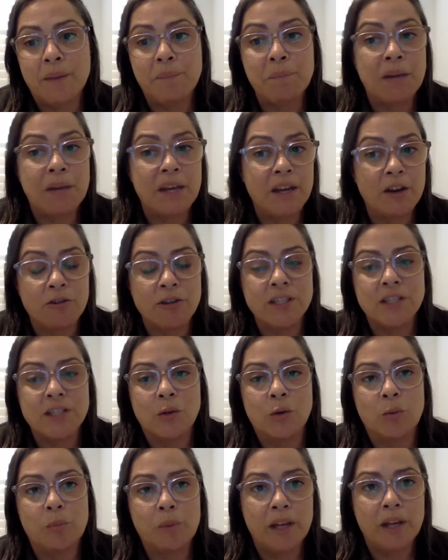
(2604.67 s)
being
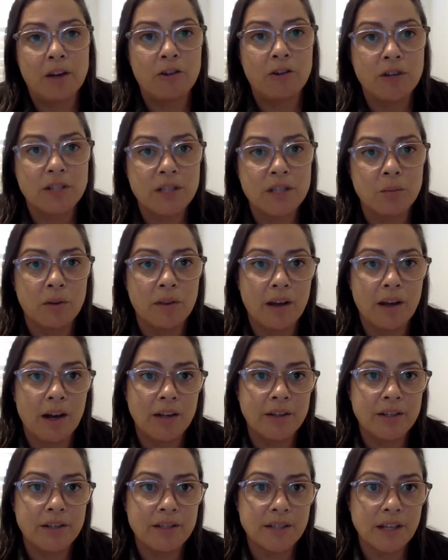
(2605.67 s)
arrested without
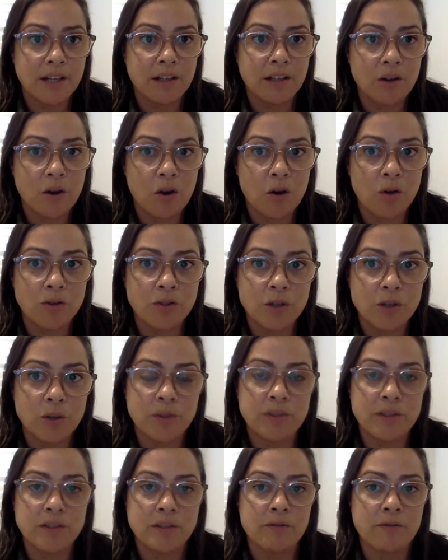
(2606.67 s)
understanding the
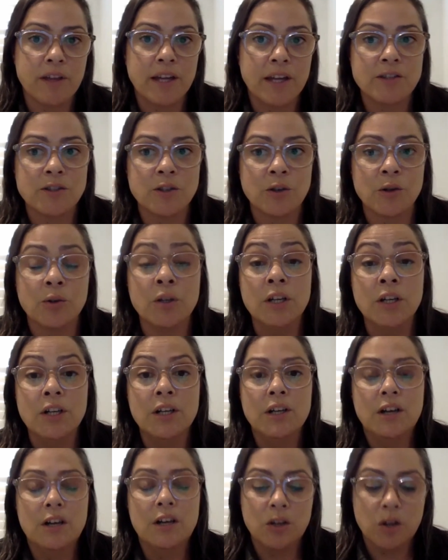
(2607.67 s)
consequences of that. So
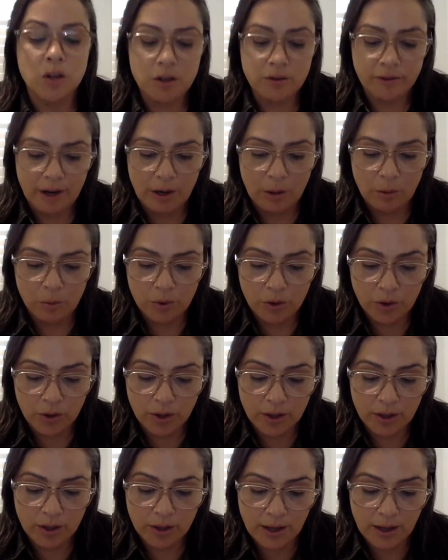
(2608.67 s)
a lot of our
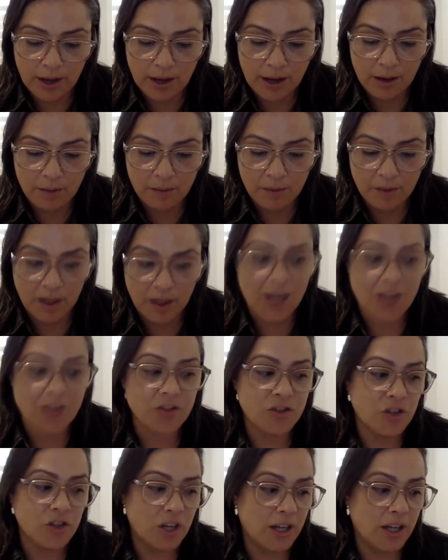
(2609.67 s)
work in the
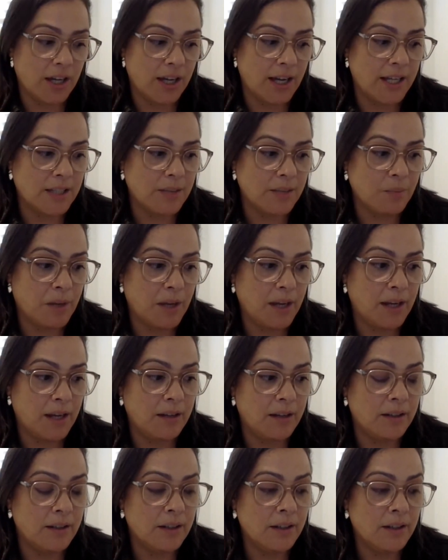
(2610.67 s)
last year has
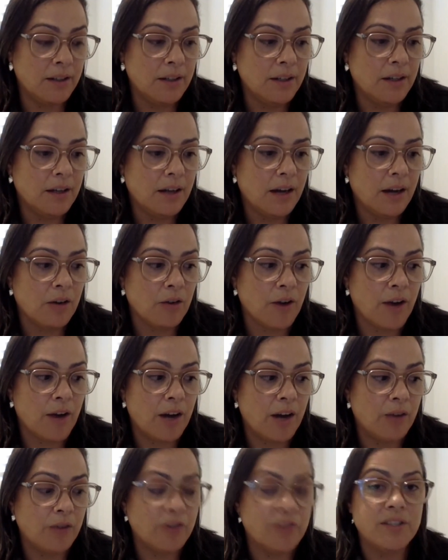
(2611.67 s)
been
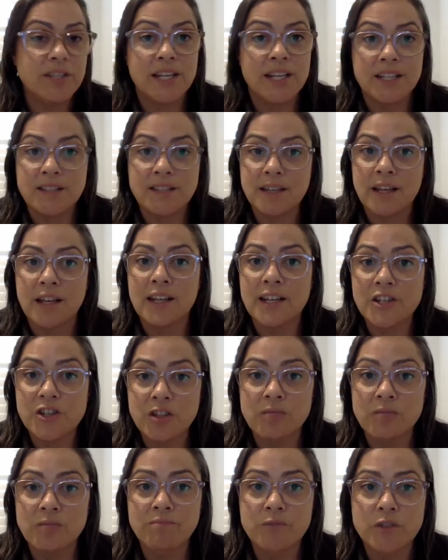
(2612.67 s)
around
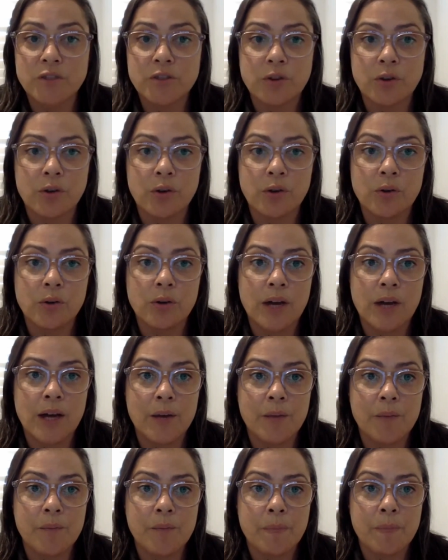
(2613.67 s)
de-escalation. So
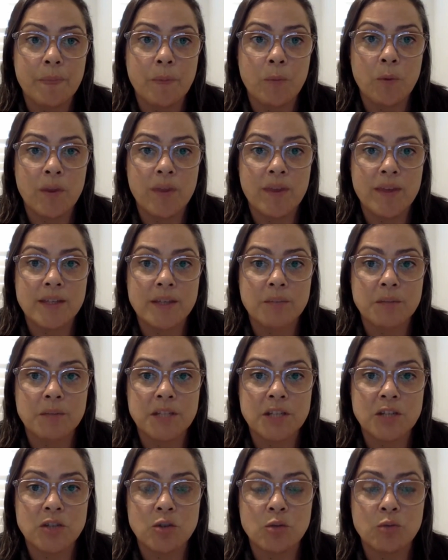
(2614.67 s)
where there's a
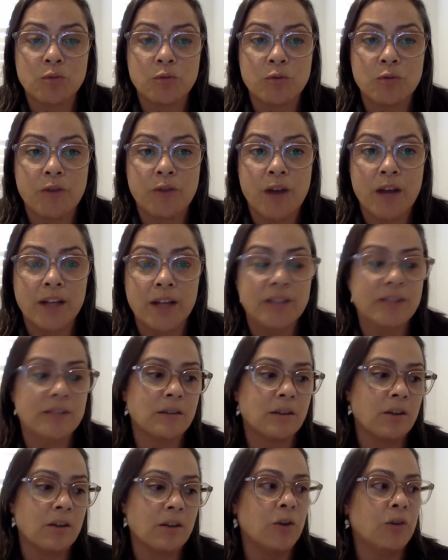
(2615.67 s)
potential for violence,
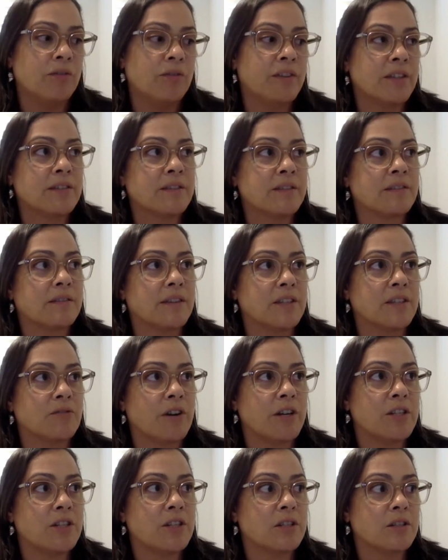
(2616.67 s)
this
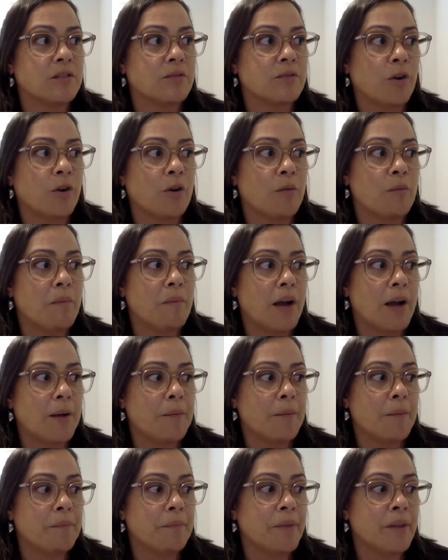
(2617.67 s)
ranges
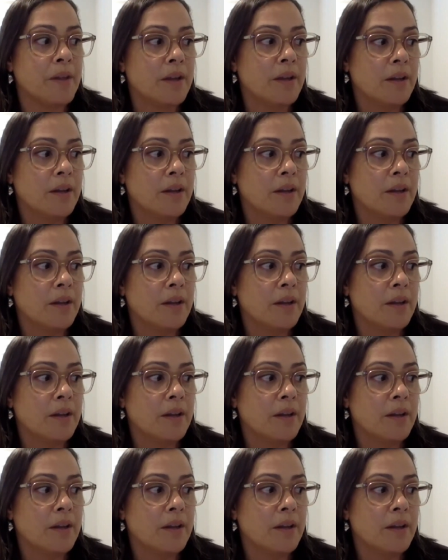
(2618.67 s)
from